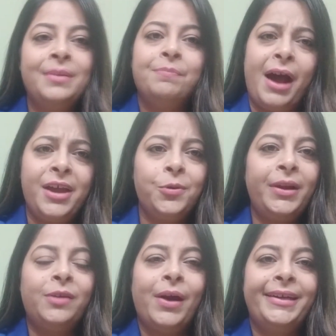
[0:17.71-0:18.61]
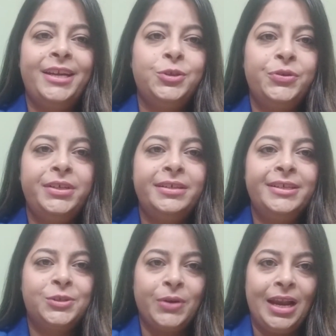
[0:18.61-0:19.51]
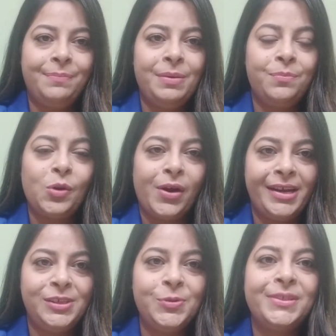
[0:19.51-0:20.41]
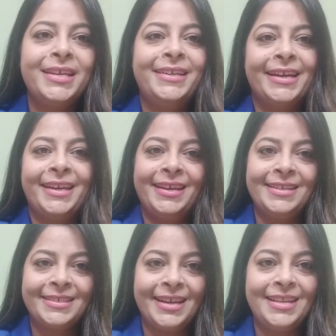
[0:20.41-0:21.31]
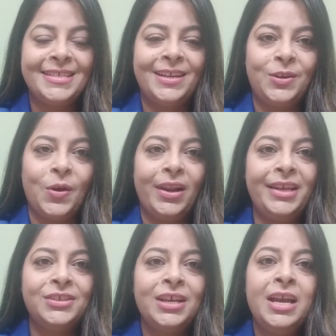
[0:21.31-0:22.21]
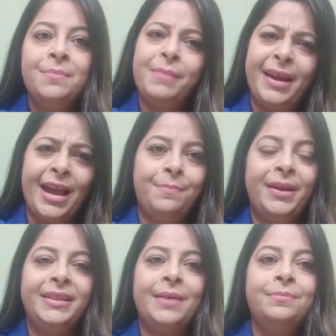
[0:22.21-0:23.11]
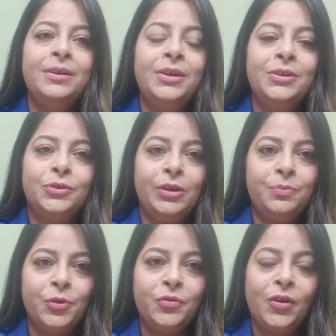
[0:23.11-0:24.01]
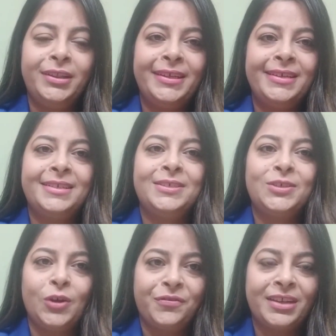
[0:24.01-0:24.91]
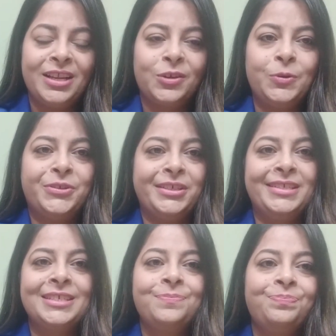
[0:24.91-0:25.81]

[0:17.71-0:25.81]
My role at WhiteHat Jr is to help employees use their technical skills and knowledge by helping them to improve on their soft skills quotient.